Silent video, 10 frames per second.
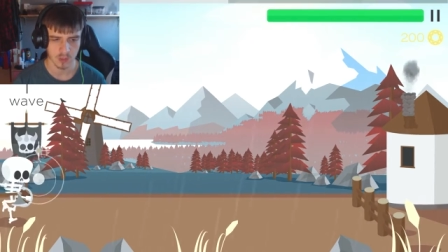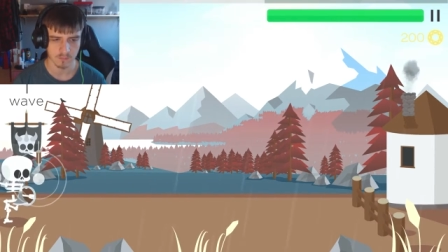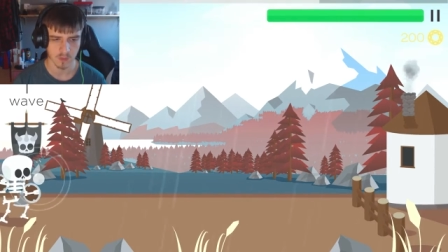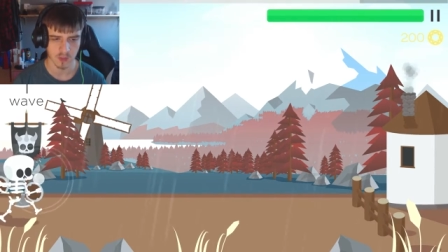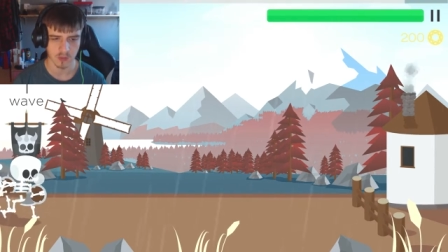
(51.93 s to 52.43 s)

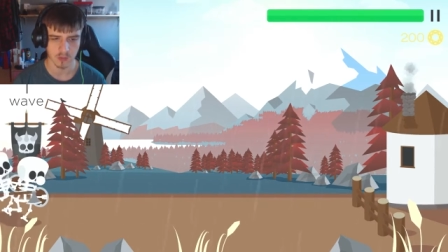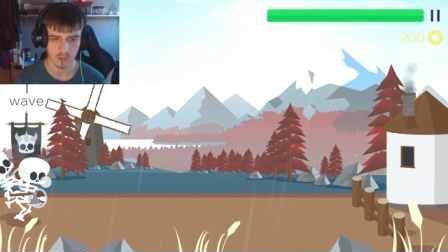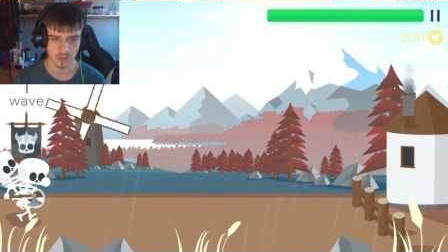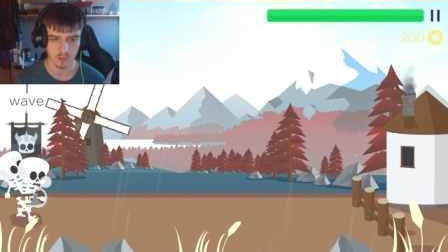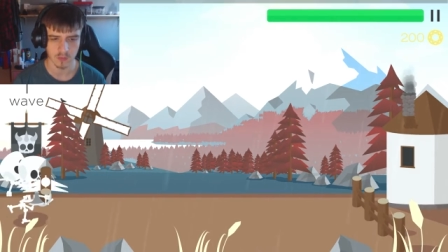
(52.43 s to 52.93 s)
I've no
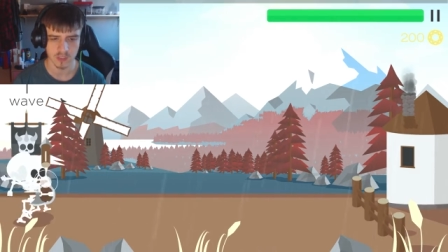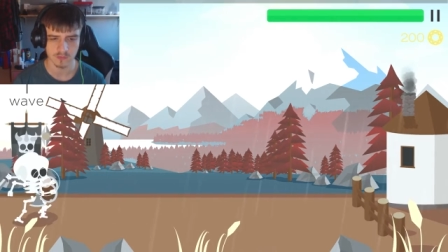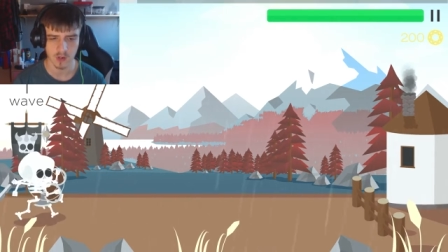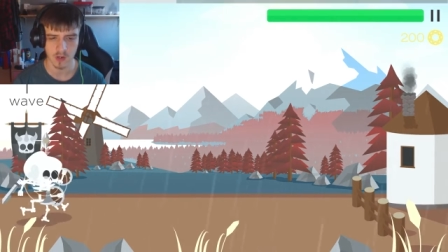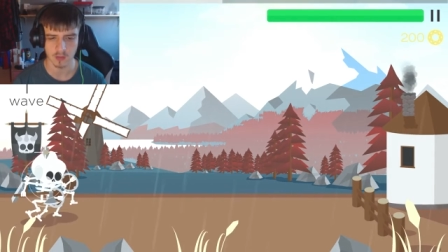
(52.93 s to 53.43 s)
idea. Oh,
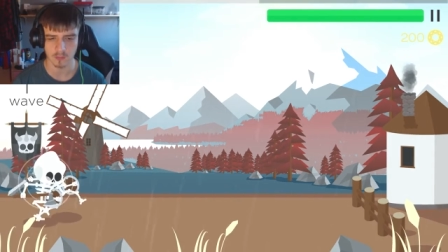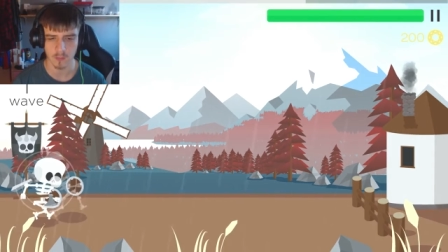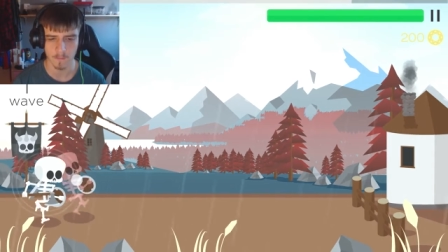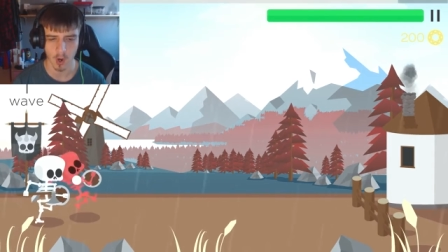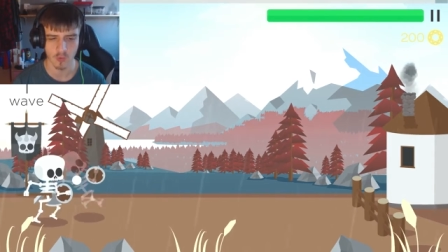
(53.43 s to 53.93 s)
he's running.
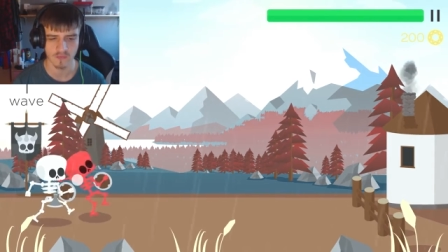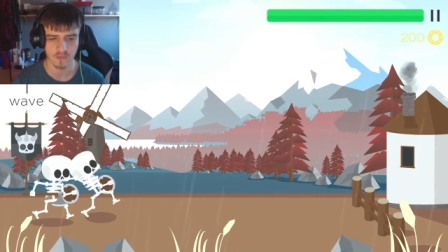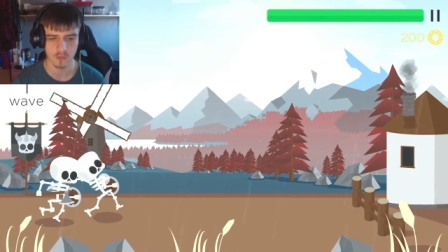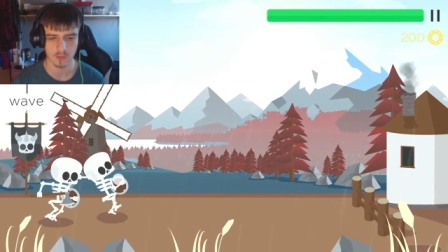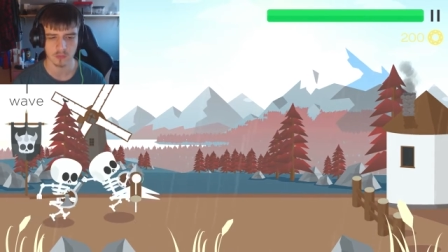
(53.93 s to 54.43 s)

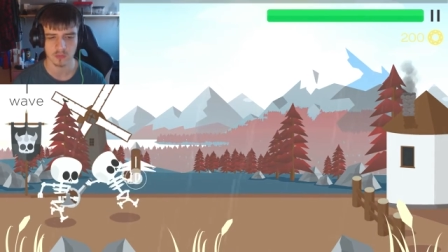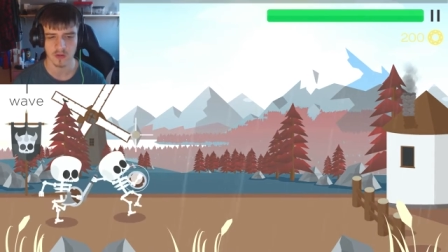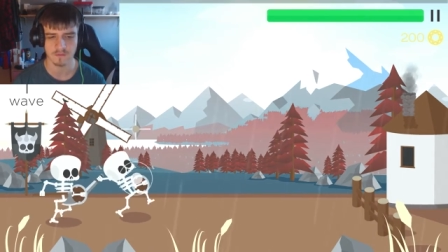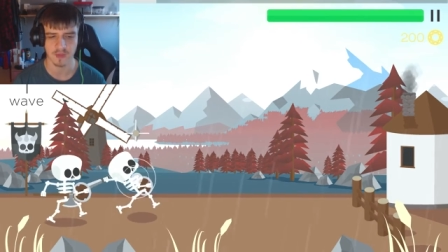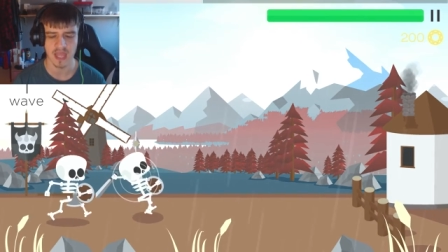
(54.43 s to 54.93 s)
Both
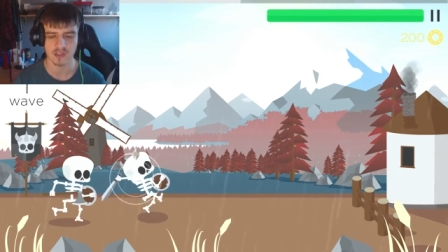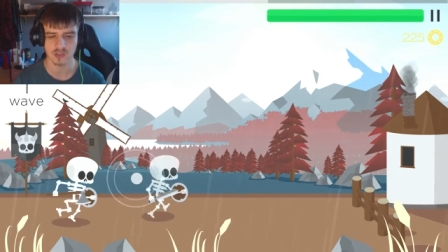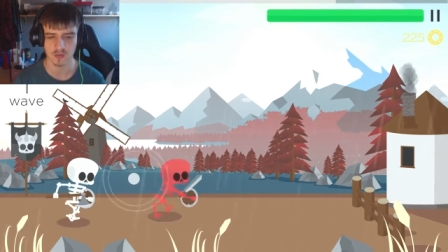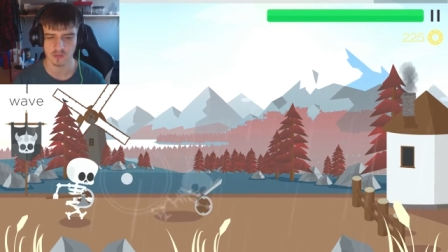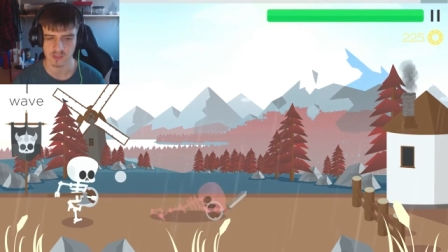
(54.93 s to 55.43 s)
going for
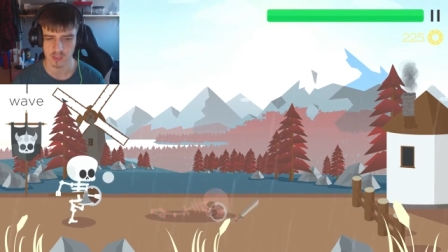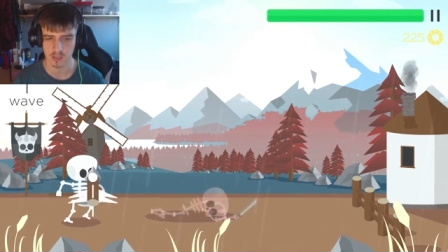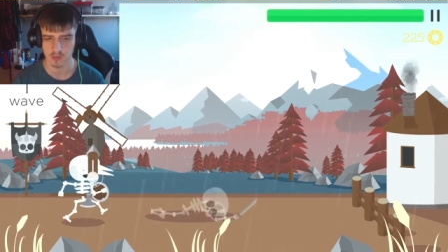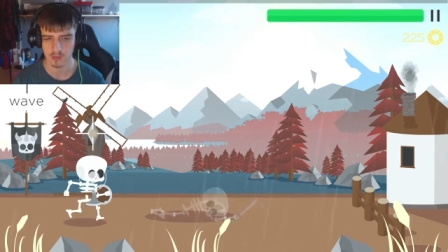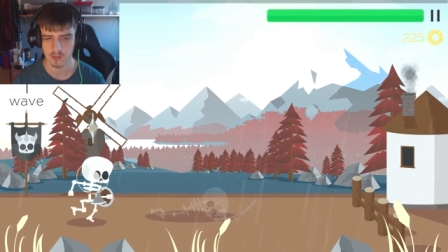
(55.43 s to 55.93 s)
headshots
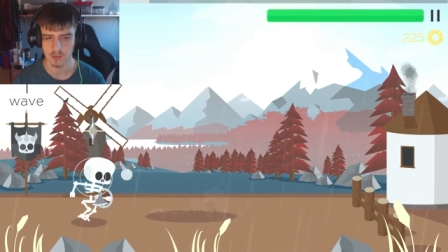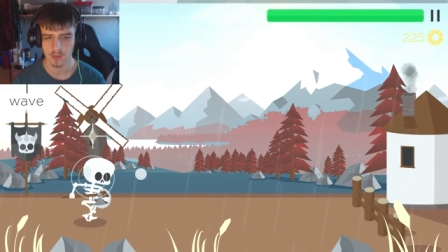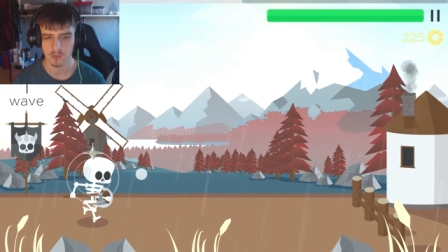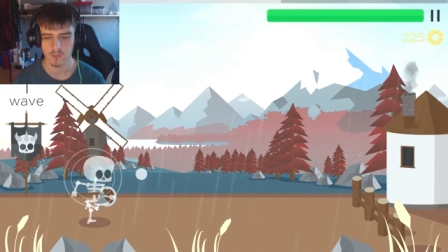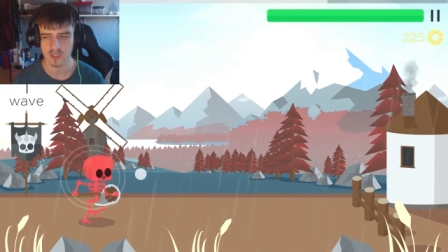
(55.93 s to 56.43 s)
here.
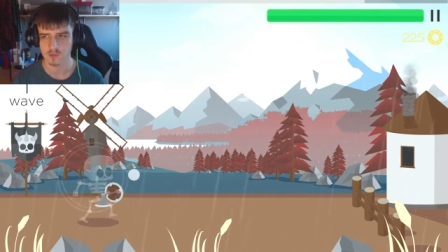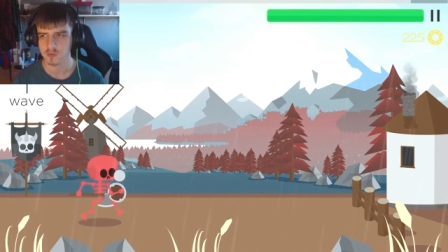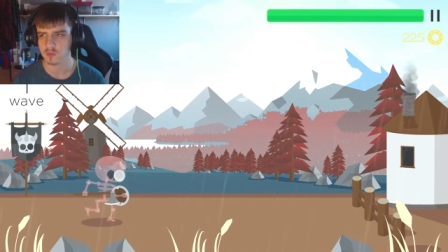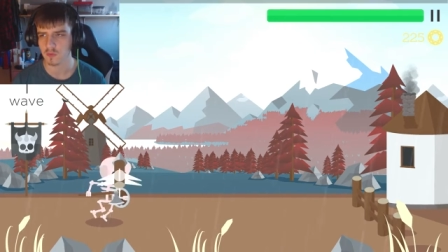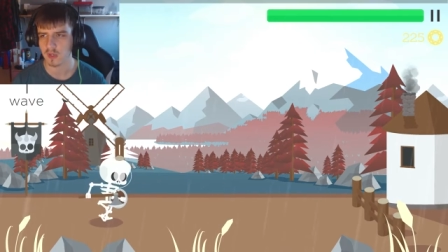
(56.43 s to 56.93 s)
We, as
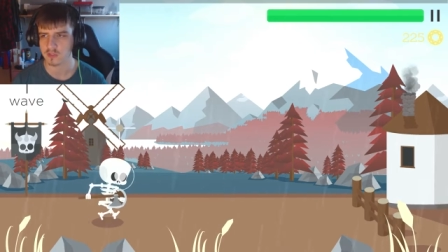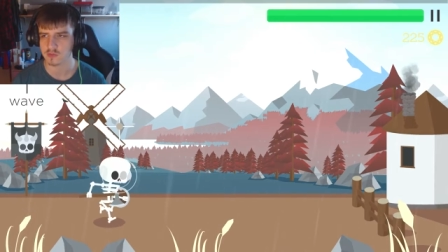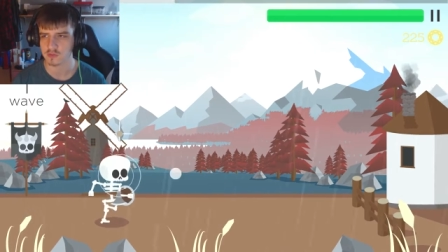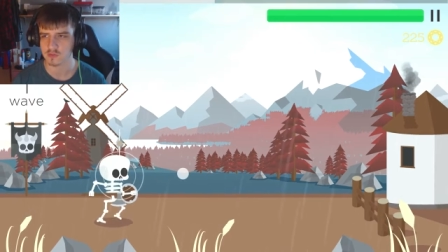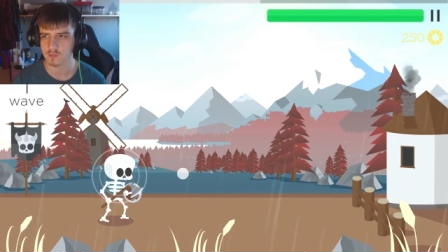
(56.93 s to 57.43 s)
we all know,
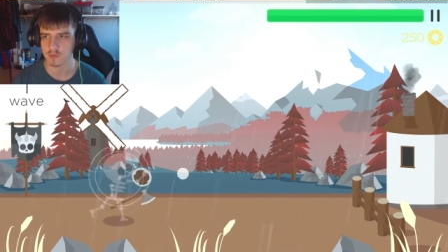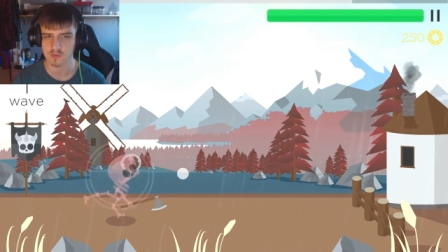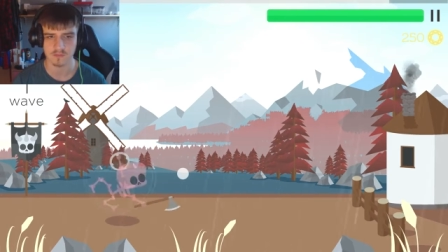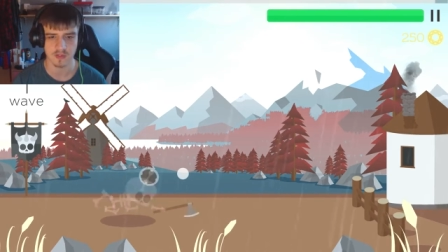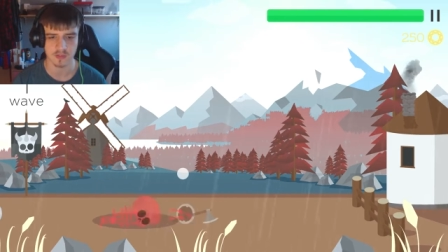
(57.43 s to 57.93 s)
headshots are the
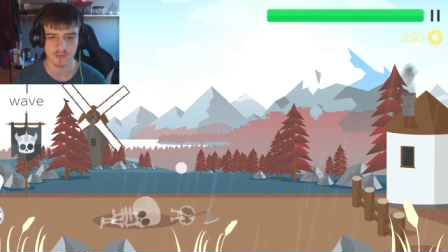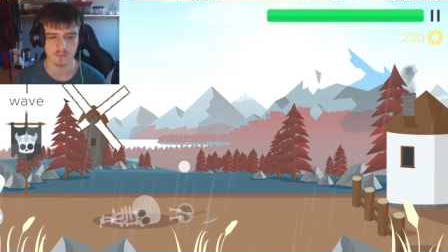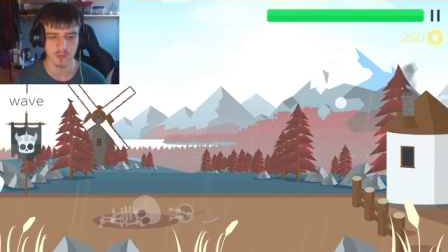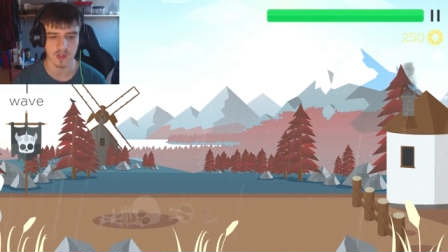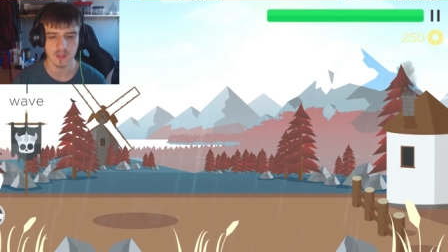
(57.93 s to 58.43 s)
most
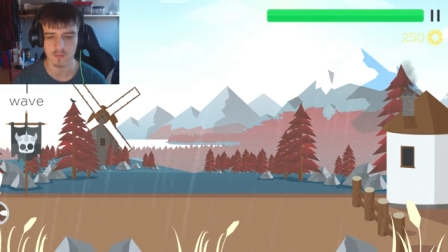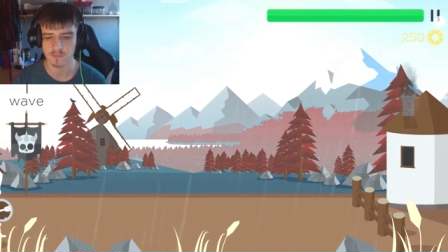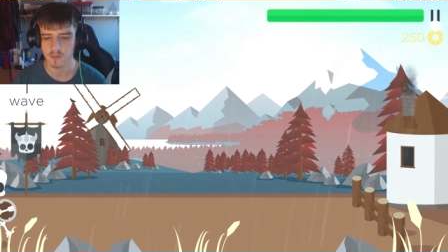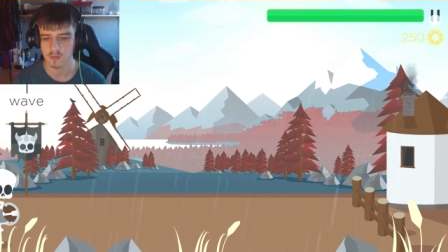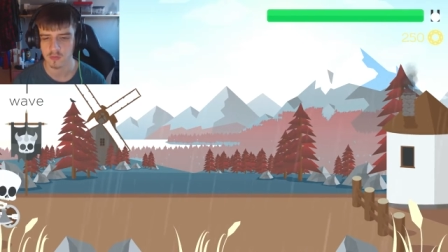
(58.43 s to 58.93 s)
effective way of